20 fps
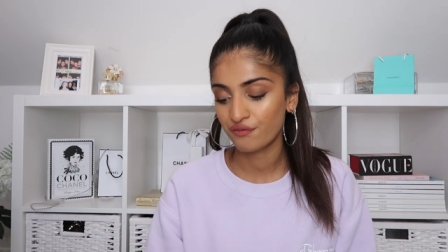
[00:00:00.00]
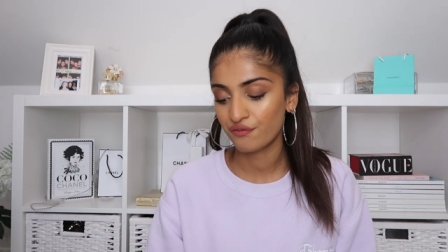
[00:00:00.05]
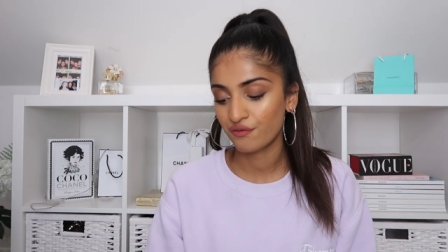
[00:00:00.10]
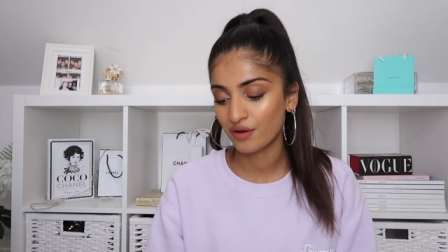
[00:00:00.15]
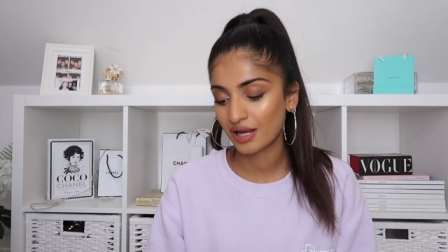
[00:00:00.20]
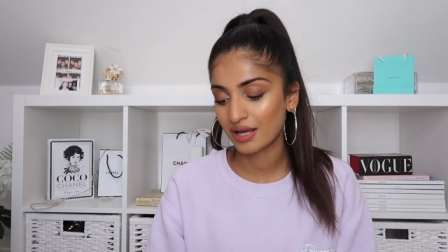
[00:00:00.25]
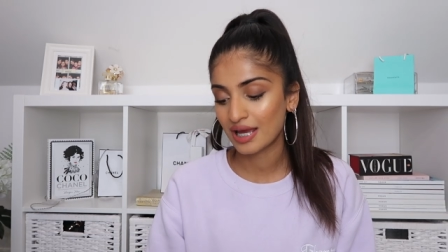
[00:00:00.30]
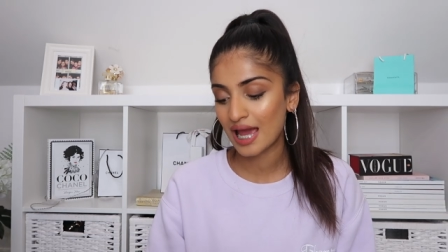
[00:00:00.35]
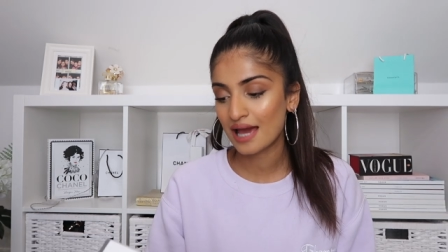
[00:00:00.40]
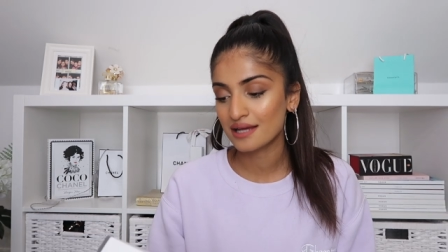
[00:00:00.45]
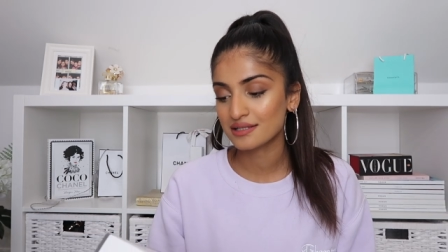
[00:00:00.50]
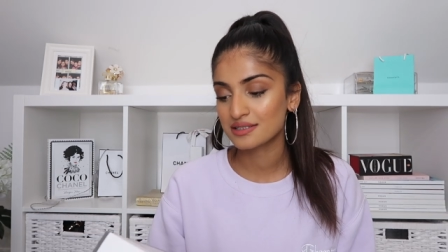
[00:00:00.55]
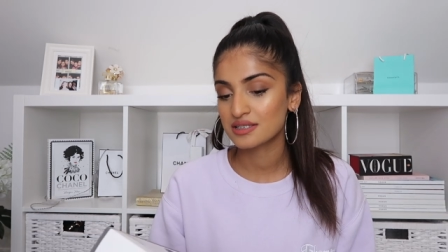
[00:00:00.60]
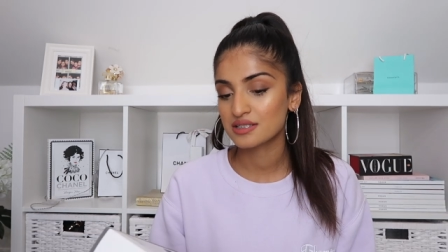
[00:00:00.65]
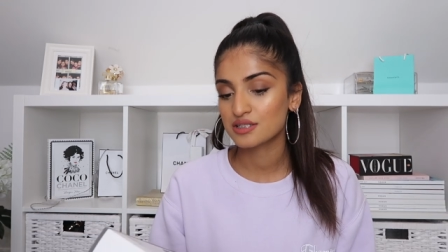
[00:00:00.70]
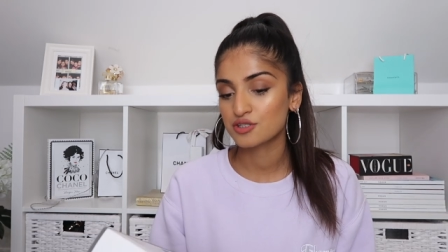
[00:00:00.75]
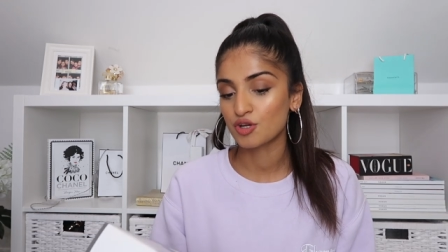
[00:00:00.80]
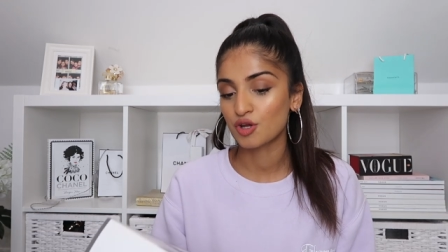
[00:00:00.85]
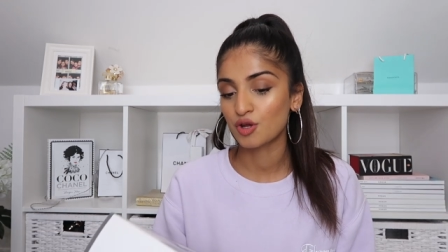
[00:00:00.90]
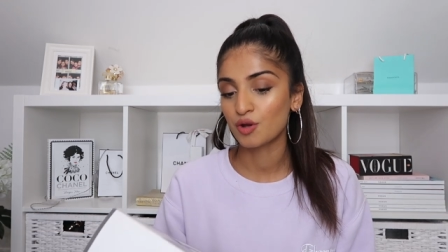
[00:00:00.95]

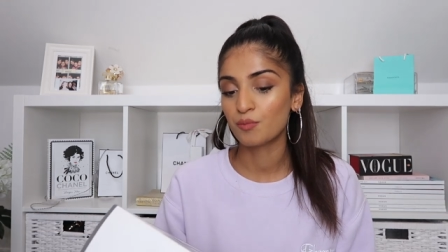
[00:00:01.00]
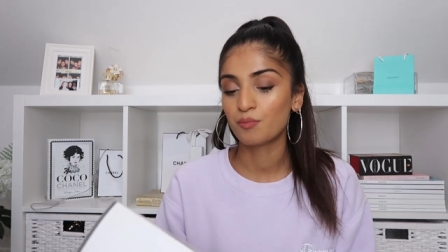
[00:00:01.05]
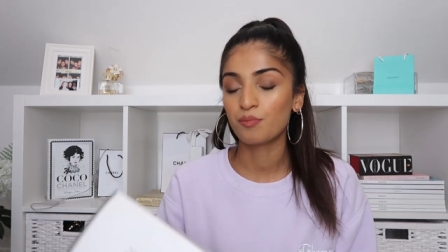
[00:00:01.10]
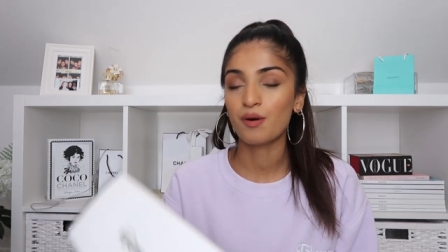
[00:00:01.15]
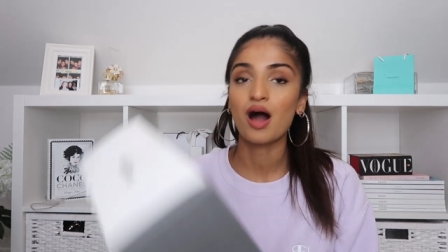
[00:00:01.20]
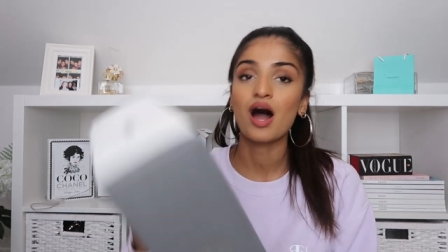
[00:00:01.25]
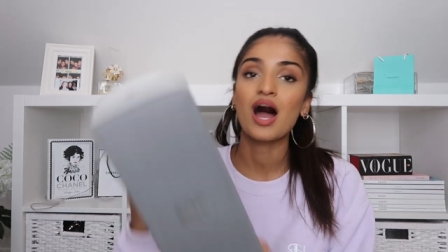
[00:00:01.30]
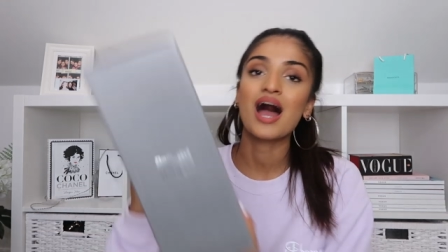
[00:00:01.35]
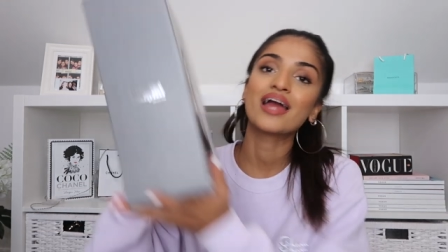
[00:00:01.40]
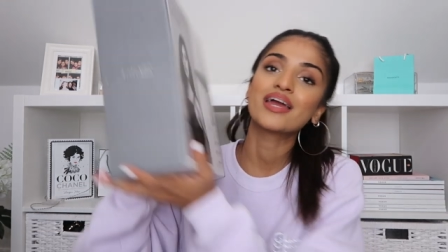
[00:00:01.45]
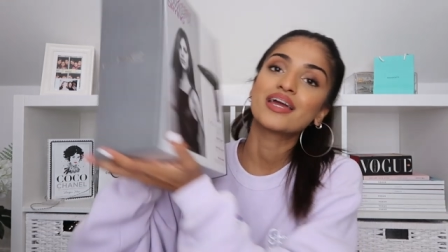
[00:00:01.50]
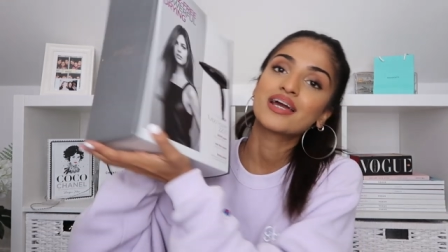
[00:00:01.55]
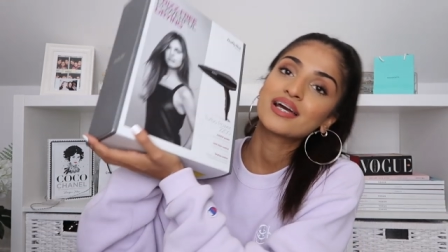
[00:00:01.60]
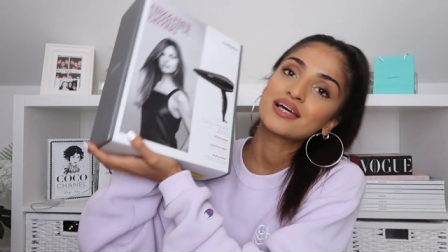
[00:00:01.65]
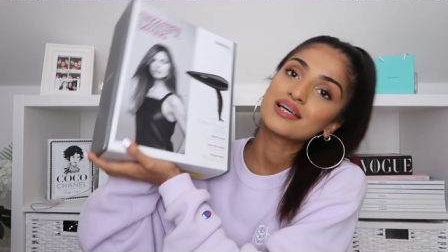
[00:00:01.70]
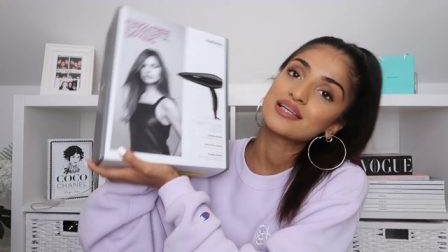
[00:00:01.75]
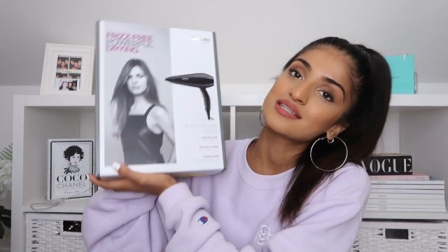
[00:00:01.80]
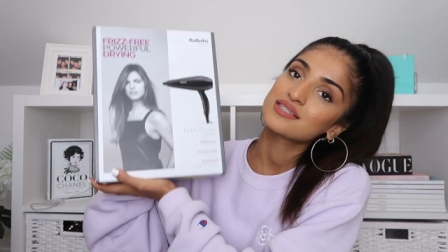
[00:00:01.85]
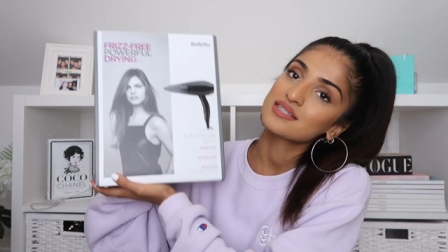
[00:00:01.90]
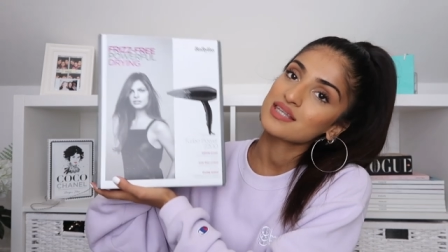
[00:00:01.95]
forget to buy
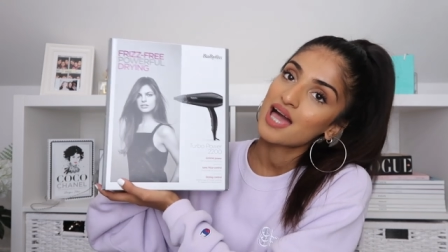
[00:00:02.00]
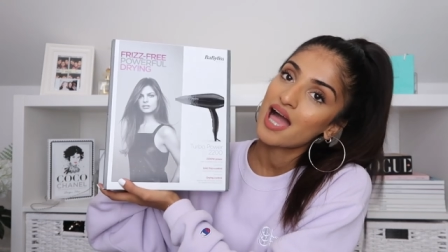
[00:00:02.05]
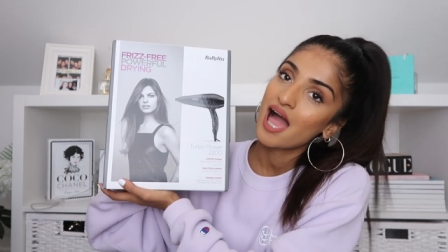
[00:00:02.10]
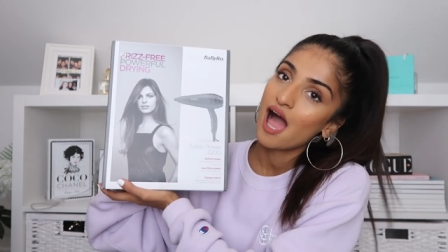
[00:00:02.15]
is